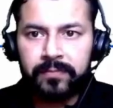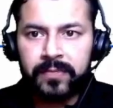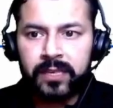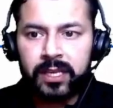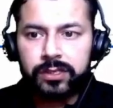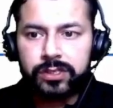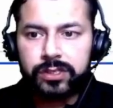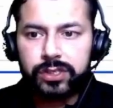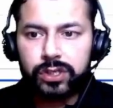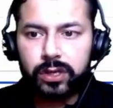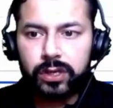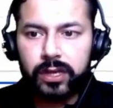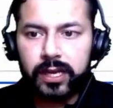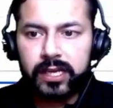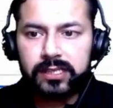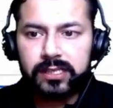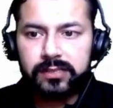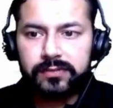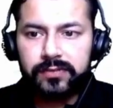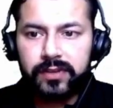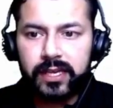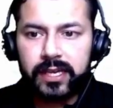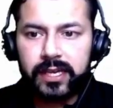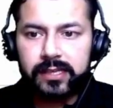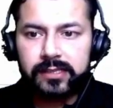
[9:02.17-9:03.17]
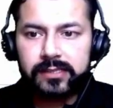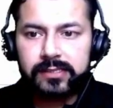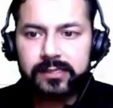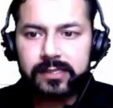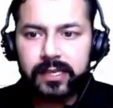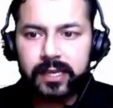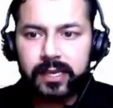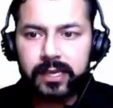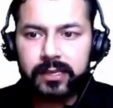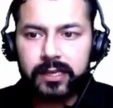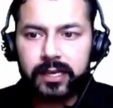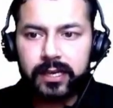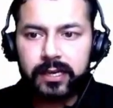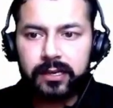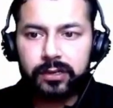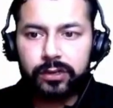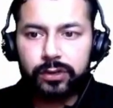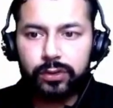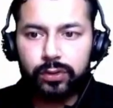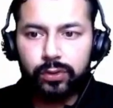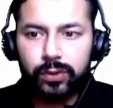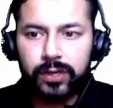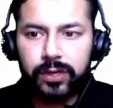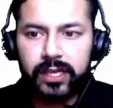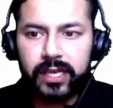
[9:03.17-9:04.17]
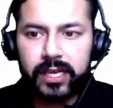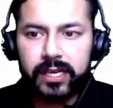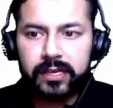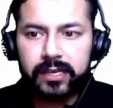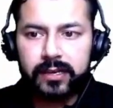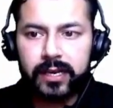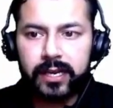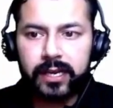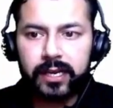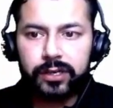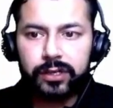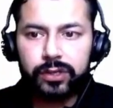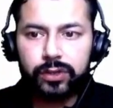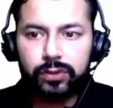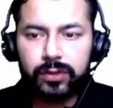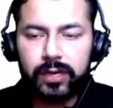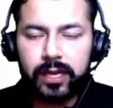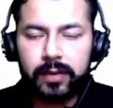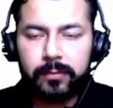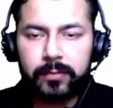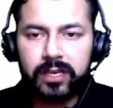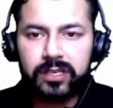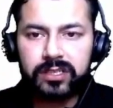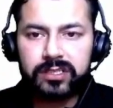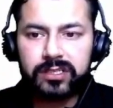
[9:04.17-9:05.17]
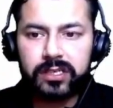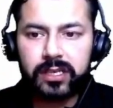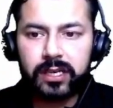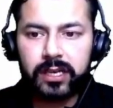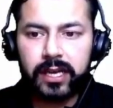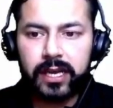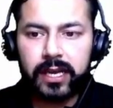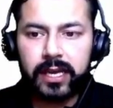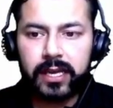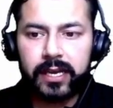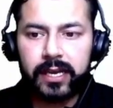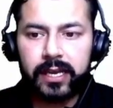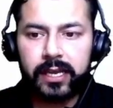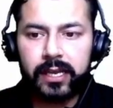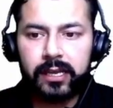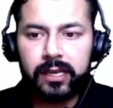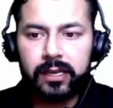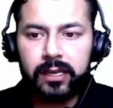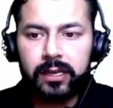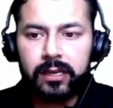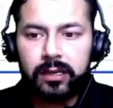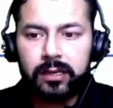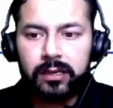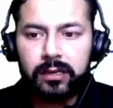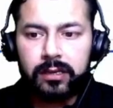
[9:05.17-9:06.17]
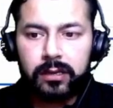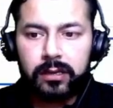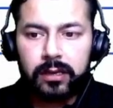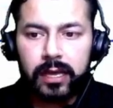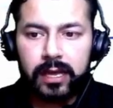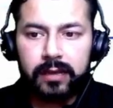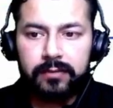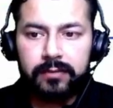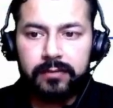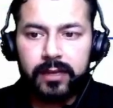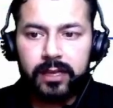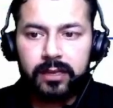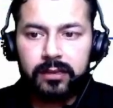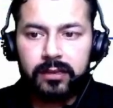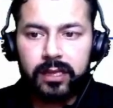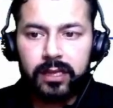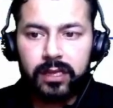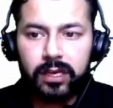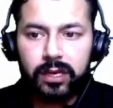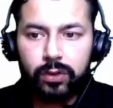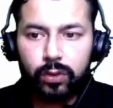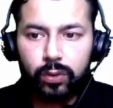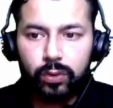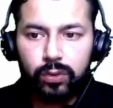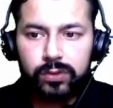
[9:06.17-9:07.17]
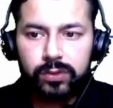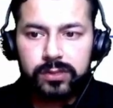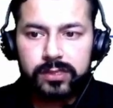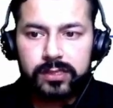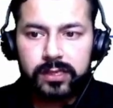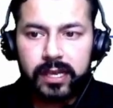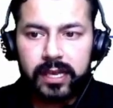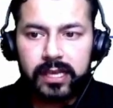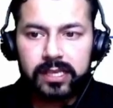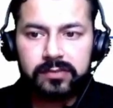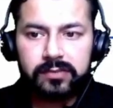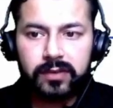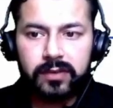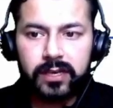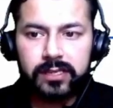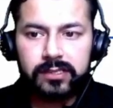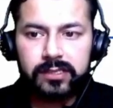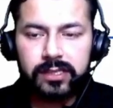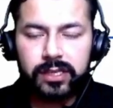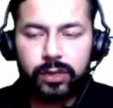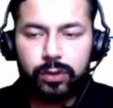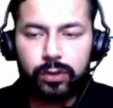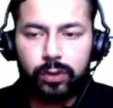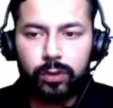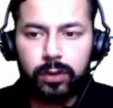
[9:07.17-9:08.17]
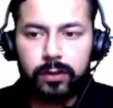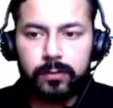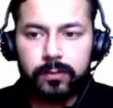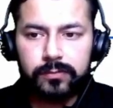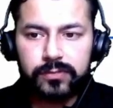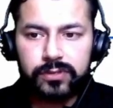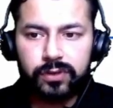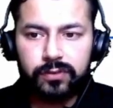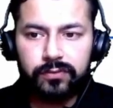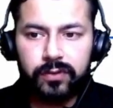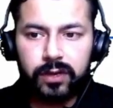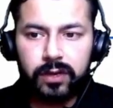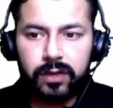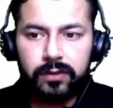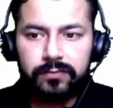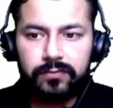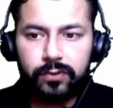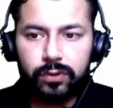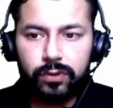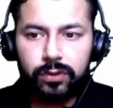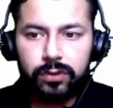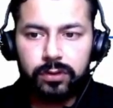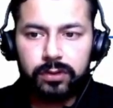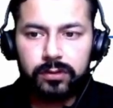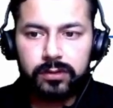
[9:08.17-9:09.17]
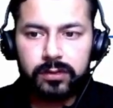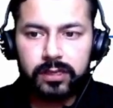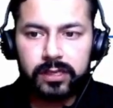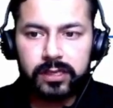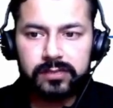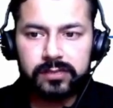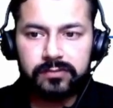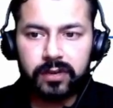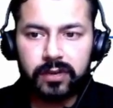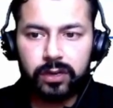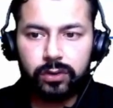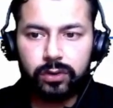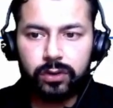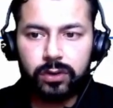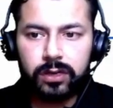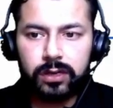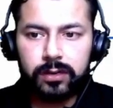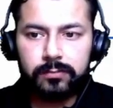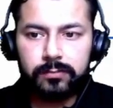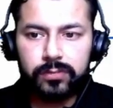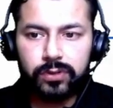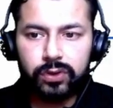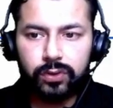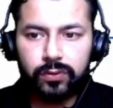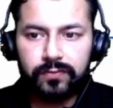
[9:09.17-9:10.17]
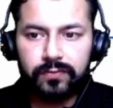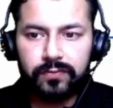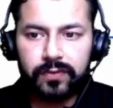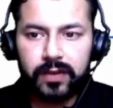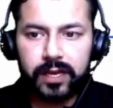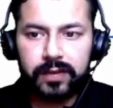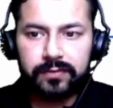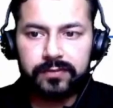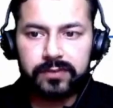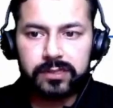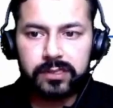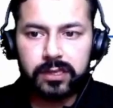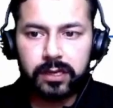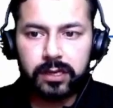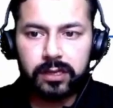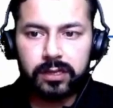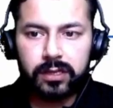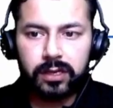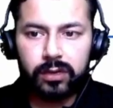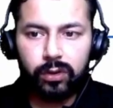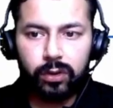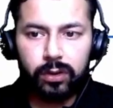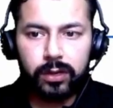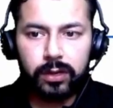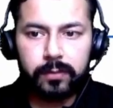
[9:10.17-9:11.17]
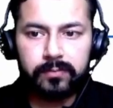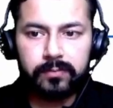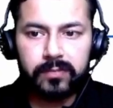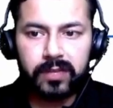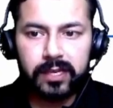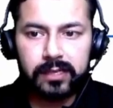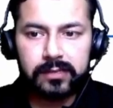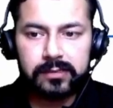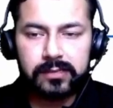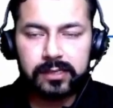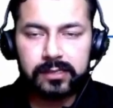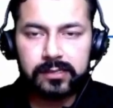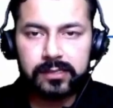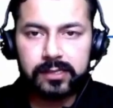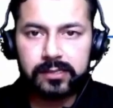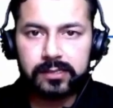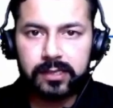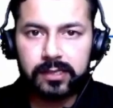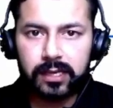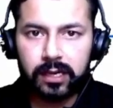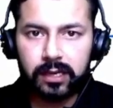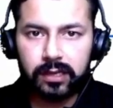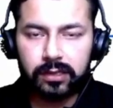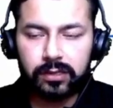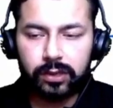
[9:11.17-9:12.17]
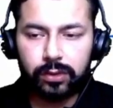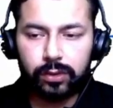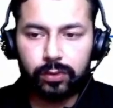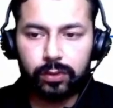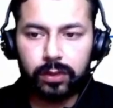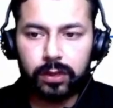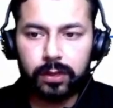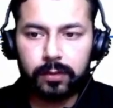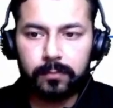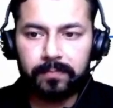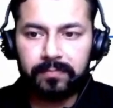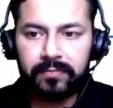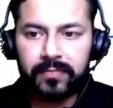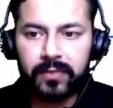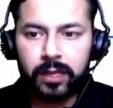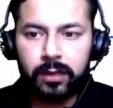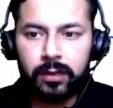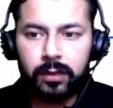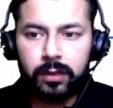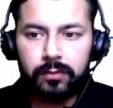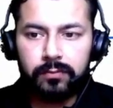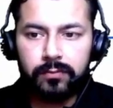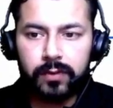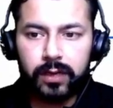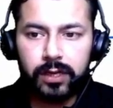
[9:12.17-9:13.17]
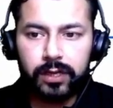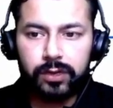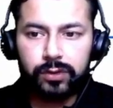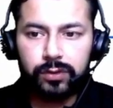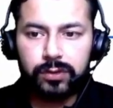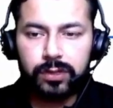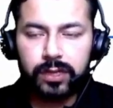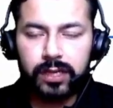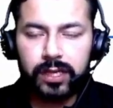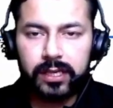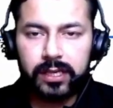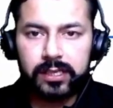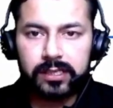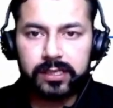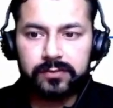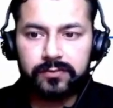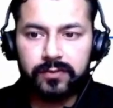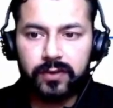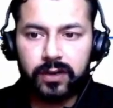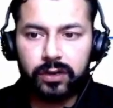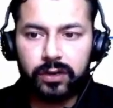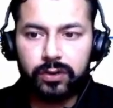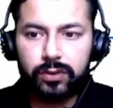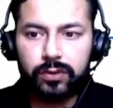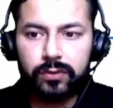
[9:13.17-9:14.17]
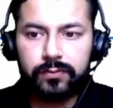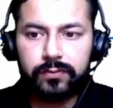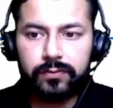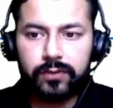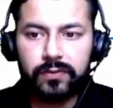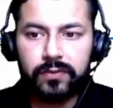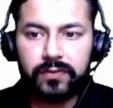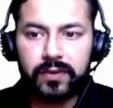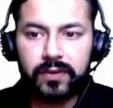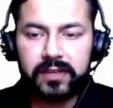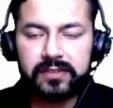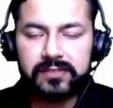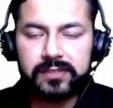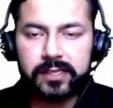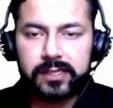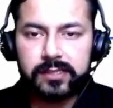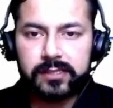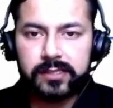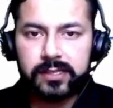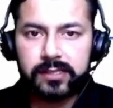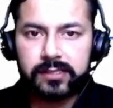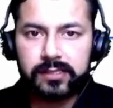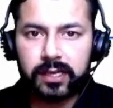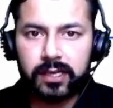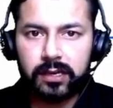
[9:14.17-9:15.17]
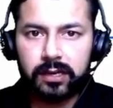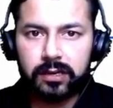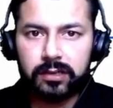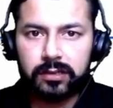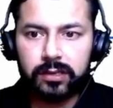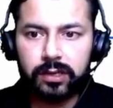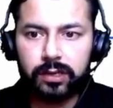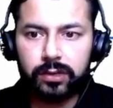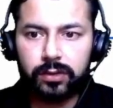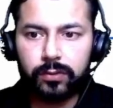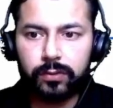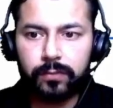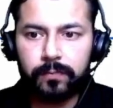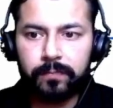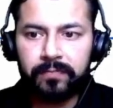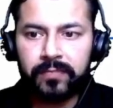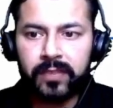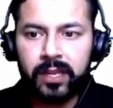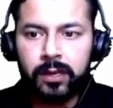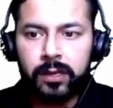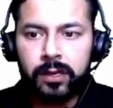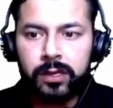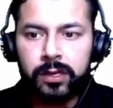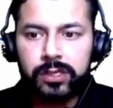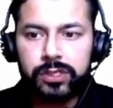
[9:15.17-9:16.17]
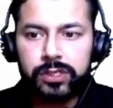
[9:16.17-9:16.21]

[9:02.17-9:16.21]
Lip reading: one. So as we can say that 2D array, two-dimensional array, having the rows as well as the column. So 1, 4 is one column, 2, 5 is the another column, 3, 6 is another column. 1, 2, 3 is one row, 4, 5, 6 is another row.